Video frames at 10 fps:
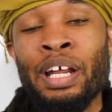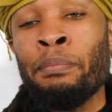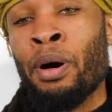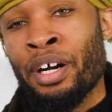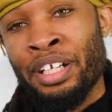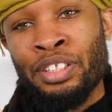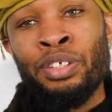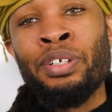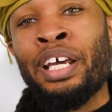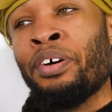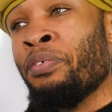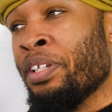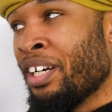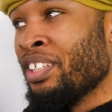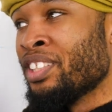marketed to, and they don't
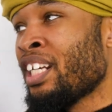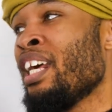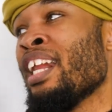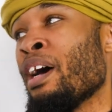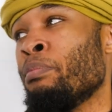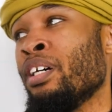really understand that.